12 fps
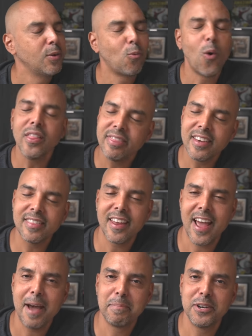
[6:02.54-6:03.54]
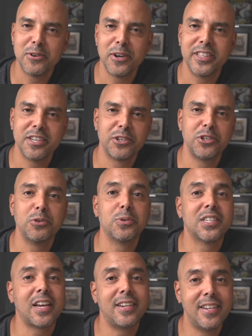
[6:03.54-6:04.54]
One thing that happened during the shoot
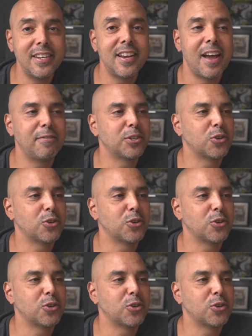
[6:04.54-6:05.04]
was I didn't have a